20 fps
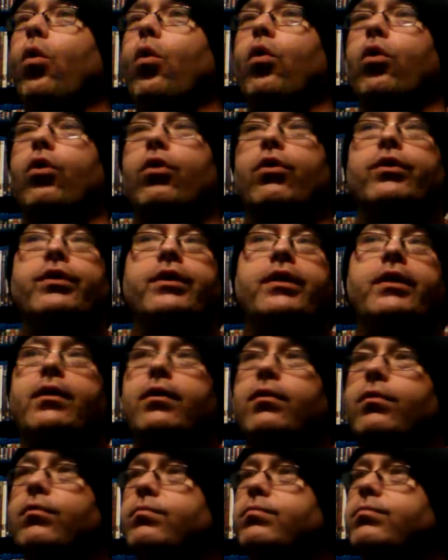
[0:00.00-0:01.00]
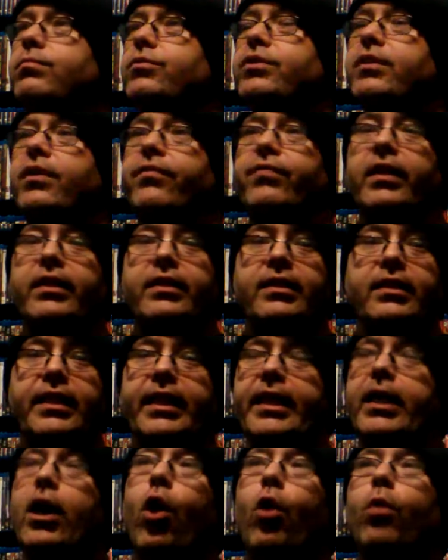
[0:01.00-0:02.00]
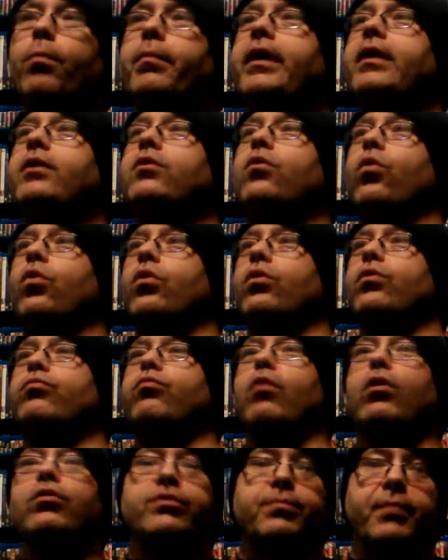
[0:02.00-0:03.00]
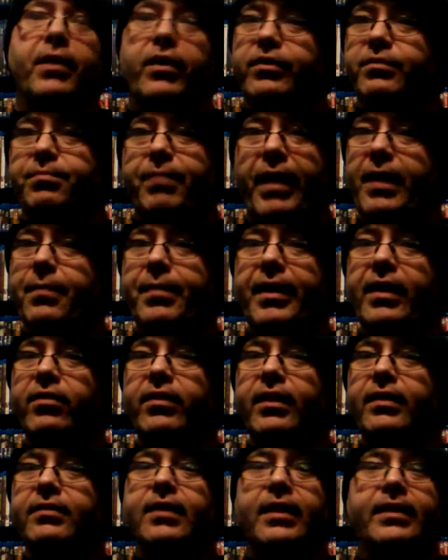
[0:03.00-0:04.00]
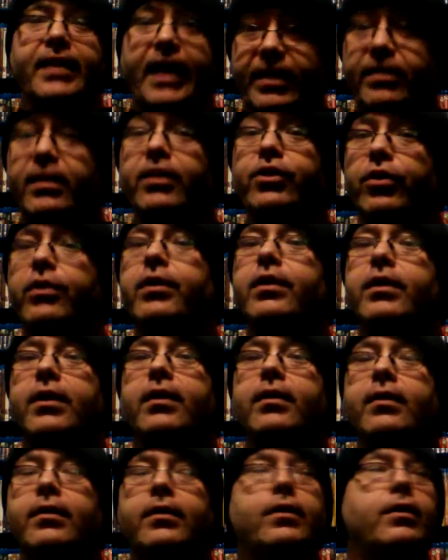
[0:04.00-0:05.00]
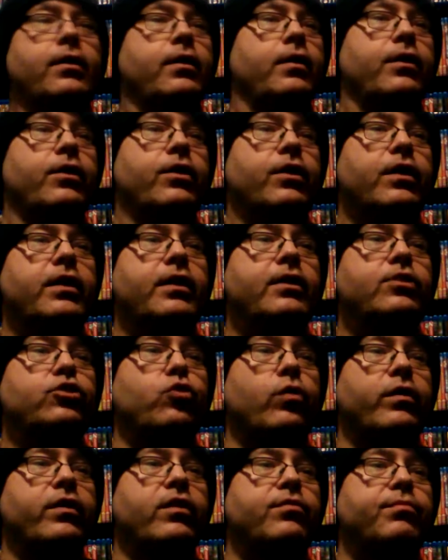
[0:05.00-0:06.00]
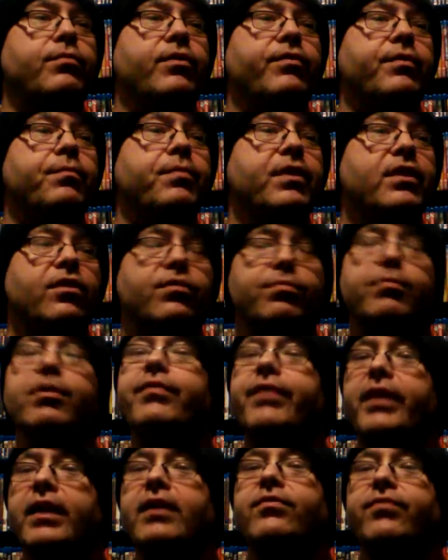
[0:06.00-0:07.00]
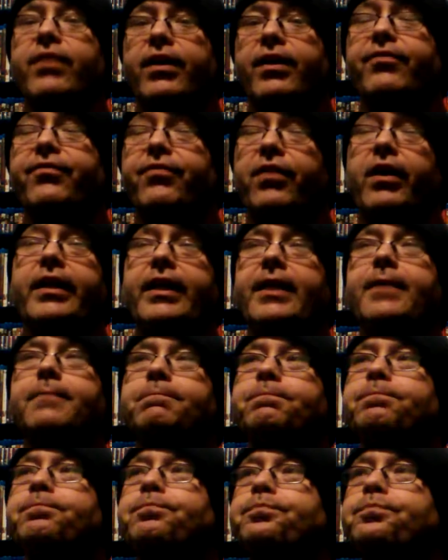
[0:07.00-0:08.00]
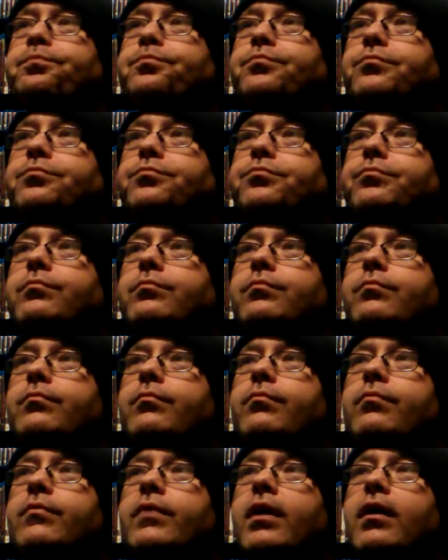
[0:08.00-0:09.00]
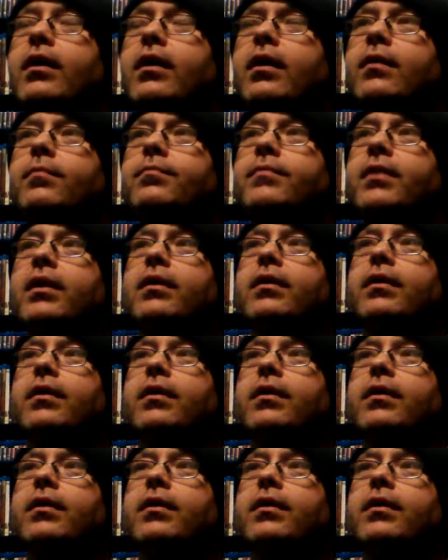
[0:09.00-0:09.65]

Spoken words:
or, you know, stuff like The Omen or Rosemary's Baby, things like that, then you're gonna enjoy this movie. But this movie is very funny. The